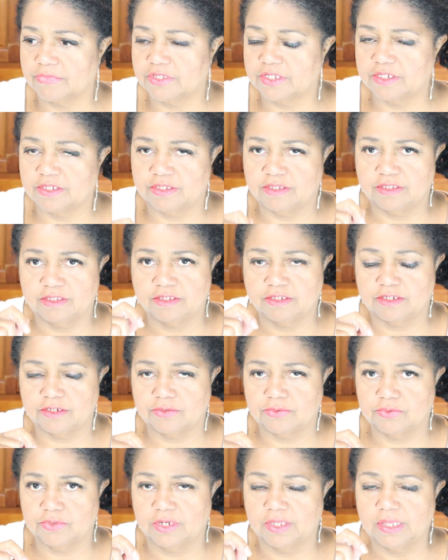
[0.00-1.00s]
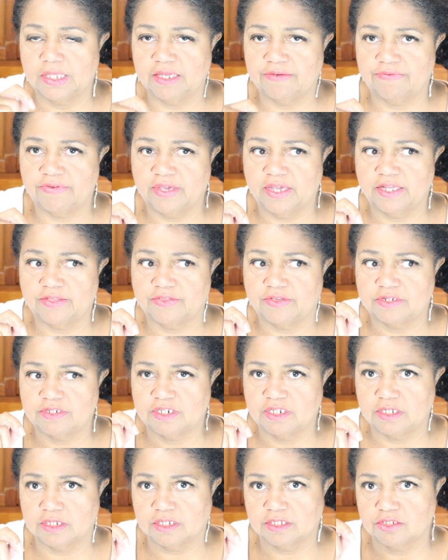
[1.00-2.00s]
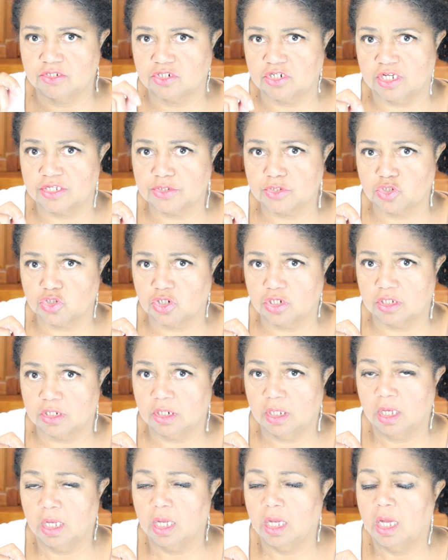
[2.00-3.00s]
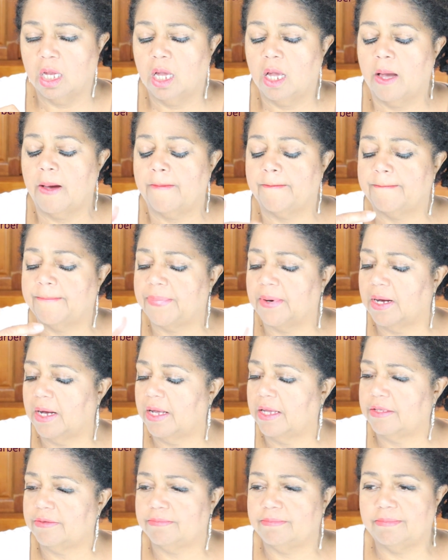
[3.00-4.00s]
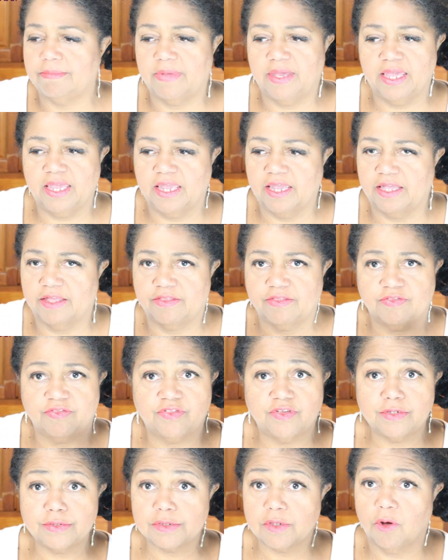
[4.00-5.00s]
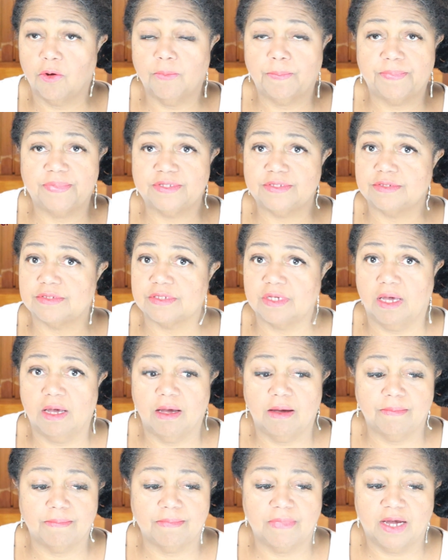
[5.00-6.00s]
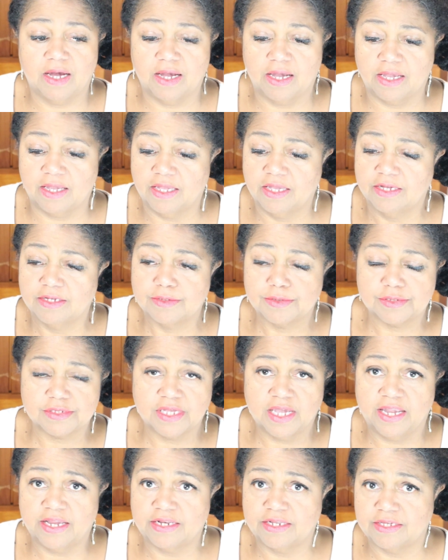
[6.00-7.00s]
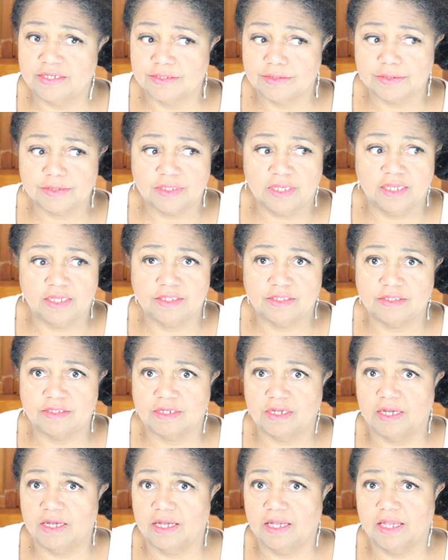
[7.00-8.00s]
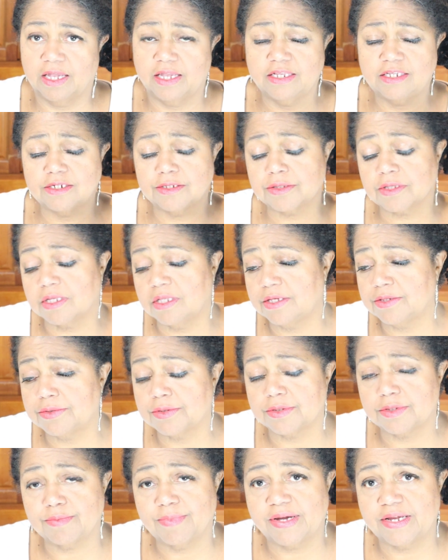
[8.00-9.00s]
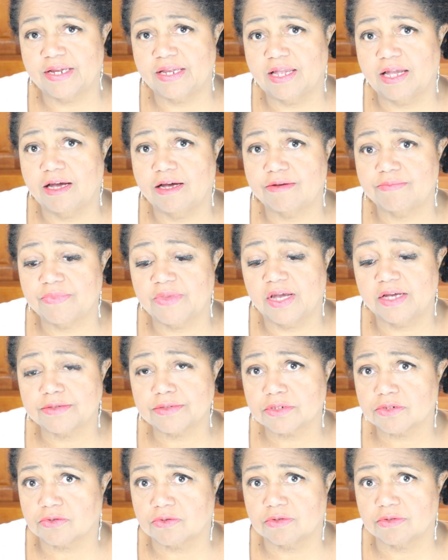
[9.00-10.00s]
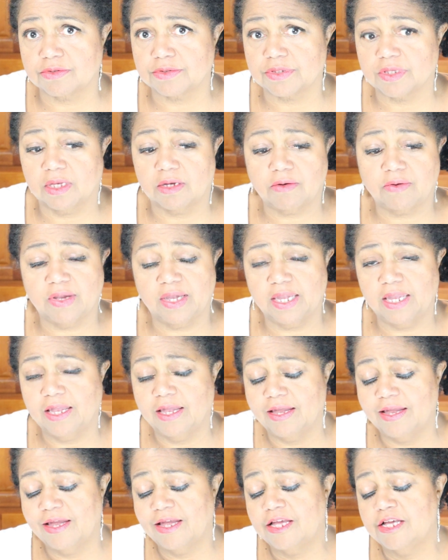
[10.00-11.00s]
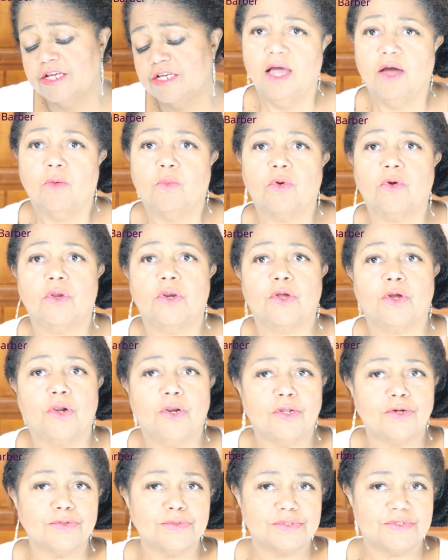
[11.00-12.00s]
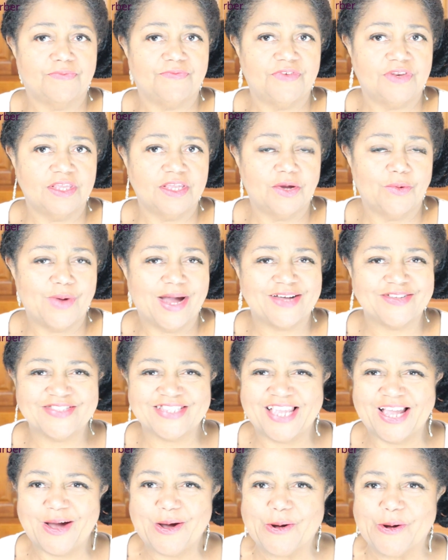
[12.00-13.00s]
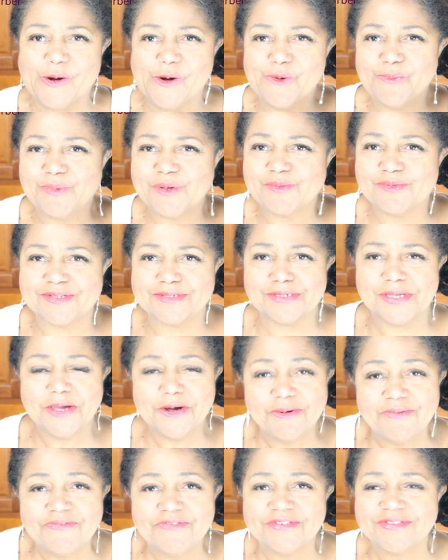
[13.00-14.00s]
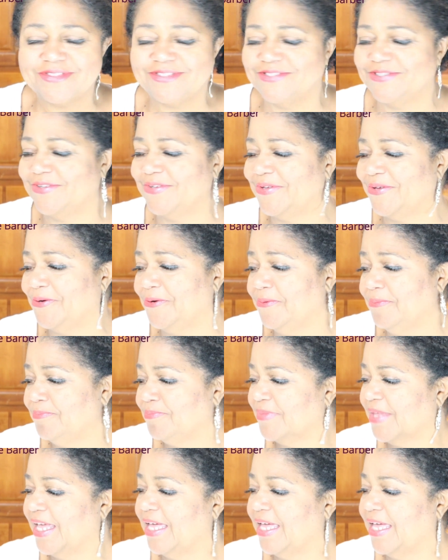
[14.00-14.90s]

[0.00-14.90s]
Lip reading: to alleviate the decongestion, but man, this opens up my sinus and it just cleanses my nostrils. Okay, we're gonna close the video out now. I hope it was helpful to you.